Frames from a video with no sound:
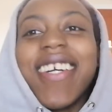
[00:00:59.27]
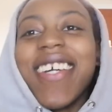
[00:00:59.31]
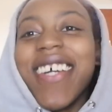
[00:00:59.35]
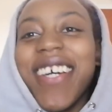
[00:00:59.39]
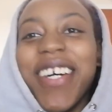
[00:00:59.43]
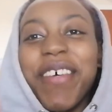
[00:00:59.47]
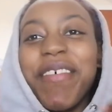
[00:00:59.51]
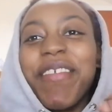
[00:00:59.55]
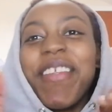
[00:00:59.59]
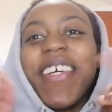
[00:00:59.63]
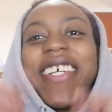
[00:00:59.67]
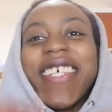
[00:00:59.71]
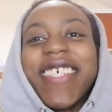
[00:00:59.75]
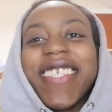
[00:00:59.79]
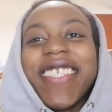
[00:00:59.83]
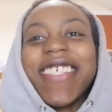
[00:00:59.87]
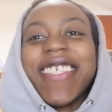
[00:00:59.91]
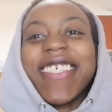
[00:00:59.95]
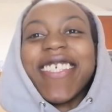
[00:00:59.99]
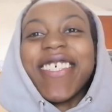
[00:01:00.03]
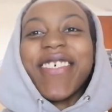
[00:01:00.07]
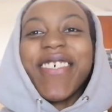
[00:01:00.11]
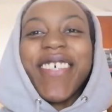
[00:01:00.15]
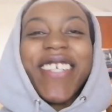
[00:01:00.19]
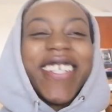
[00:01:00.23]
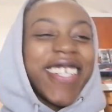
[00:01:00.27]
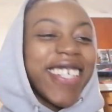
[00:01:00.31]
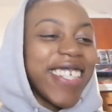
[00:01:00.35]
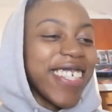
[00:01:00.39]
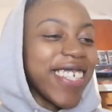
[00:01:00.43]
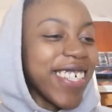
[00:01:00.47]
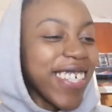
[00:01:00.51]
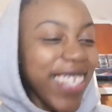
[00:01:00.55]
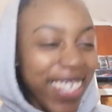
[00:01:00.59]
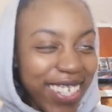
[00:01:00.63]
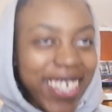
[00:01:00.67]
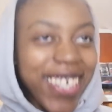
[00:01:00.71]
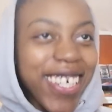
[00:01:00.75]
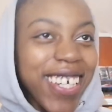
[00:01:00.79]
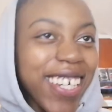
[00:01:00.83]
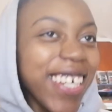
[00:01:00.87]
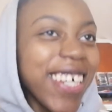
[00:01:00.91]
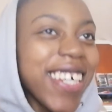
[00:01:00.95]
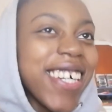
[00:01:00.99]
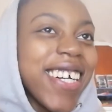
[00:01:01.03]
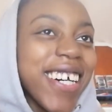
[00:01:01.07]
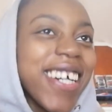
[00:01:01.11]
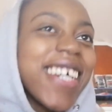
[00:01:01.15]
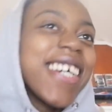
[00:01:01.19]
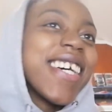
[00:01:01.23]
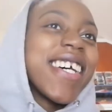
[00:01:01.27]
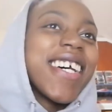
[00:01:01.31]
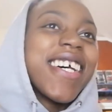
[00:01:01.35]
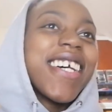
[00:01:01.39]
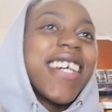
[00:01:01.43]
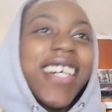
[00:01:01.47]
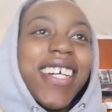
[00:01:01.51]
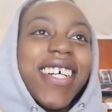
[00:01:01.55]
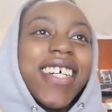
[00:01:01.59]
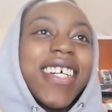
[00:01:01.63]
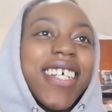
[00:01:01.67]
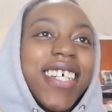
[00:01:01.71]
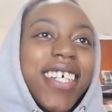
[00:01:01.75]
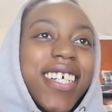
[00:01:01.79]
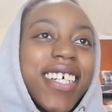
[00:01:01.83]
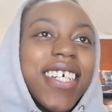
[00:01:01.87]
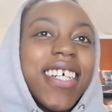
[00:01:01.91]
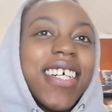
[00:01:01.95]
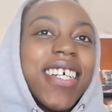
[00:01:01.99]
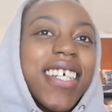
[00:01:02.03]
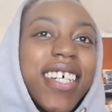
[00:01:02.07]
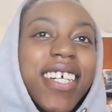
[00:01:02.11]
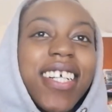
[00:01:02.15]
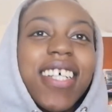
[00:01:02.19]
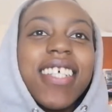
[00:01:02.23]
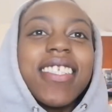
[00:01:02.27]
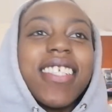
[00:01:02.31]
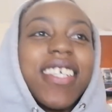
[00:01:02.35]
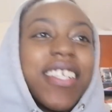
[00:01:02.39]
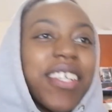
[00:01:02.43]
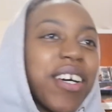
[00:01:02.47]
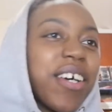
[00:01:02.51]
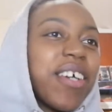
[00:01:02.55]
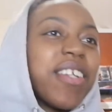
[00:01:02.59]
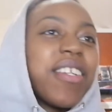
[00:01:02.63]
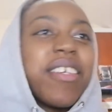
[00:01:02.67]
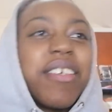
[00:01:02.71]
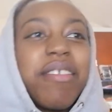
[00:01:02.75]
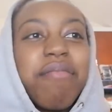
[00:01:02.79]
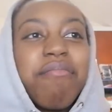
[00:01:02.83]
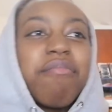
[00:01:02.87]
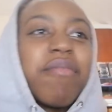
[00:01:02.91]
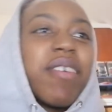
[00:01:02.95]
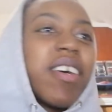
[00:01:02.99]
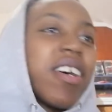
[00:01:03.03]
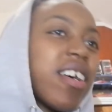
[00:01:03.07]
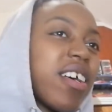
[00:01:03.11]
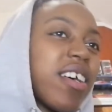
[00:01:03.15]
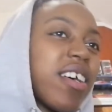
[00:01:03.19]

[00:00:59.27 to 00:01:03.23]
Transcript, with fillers: yeah, I like this already. I'm stuck with these voices that only Only